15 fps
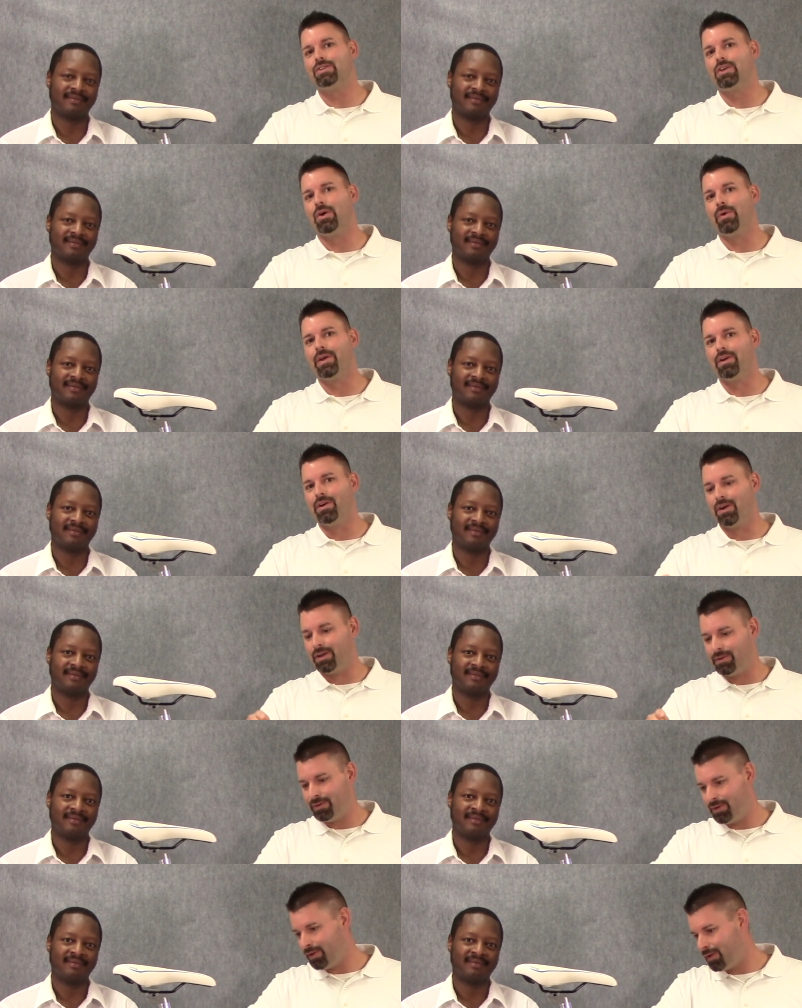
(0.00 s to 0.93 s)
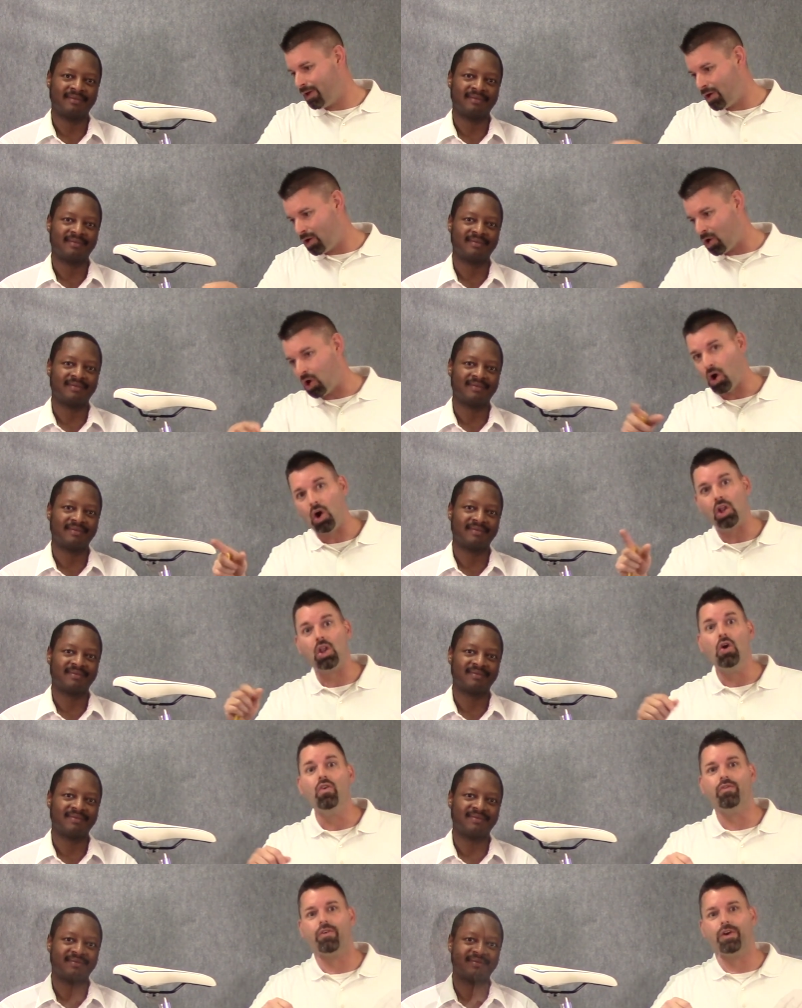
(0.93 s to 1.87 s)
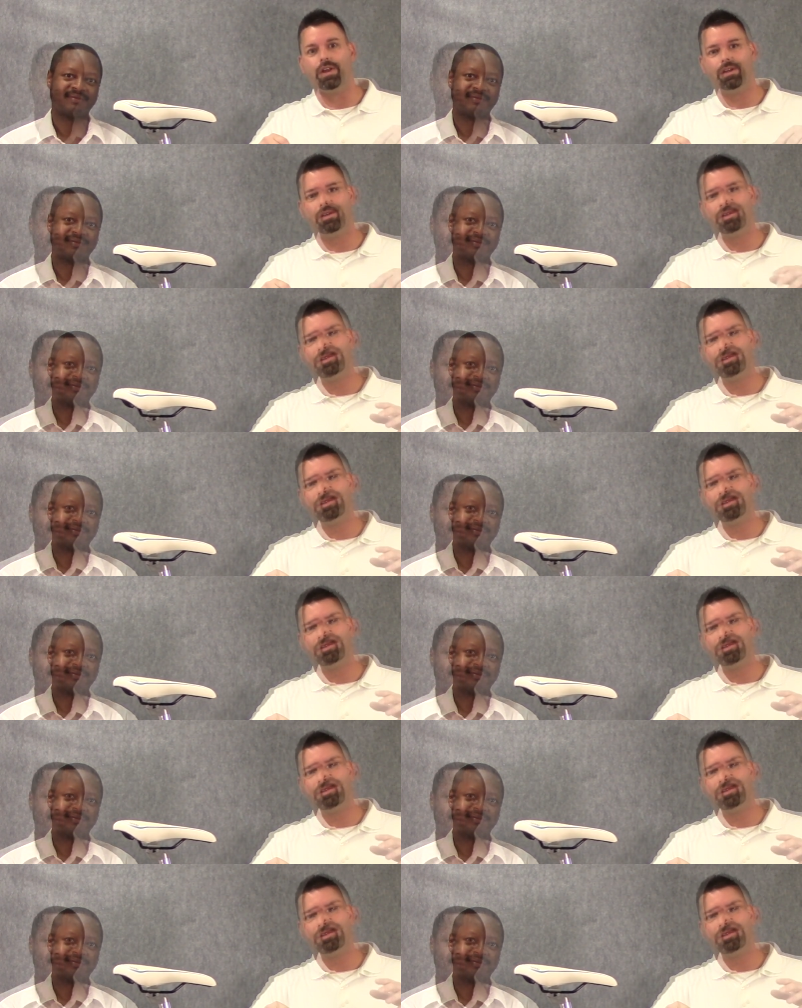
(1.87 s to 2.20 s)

Speaker 1: going on all over it.